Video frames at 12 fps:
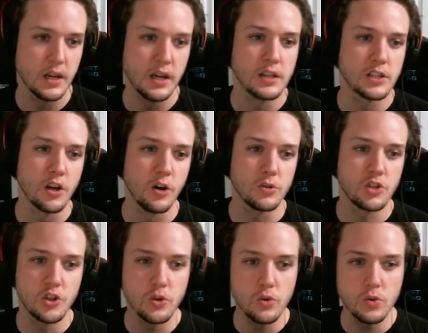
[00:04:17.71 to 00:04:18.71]
So
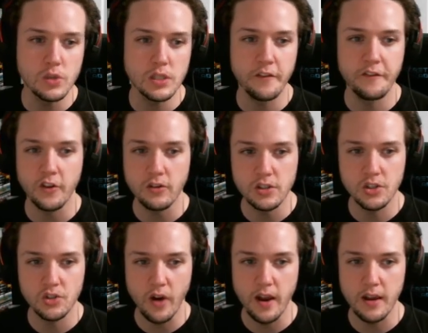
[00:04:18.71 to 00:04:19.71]
choose First
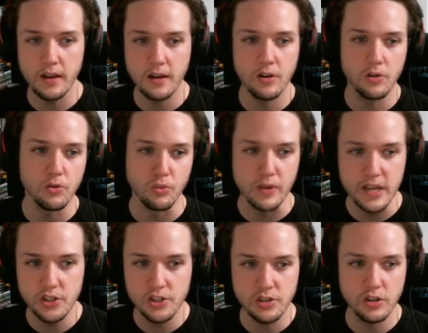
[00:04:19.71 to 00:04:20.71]
Strike,
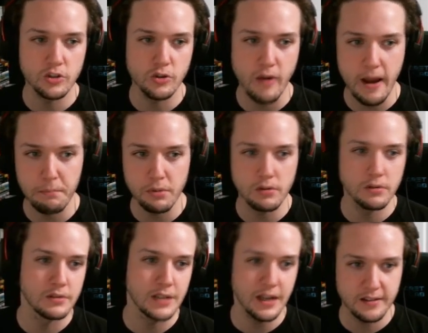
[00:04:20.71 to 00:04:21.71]
Reach, Trample,
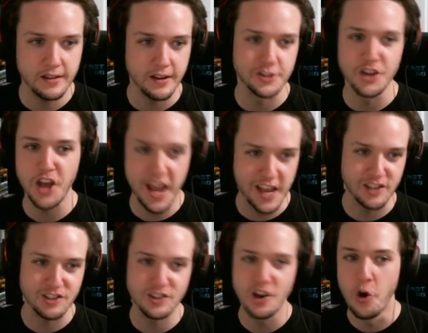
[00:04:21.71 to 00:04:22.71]
Death Touch, Haste,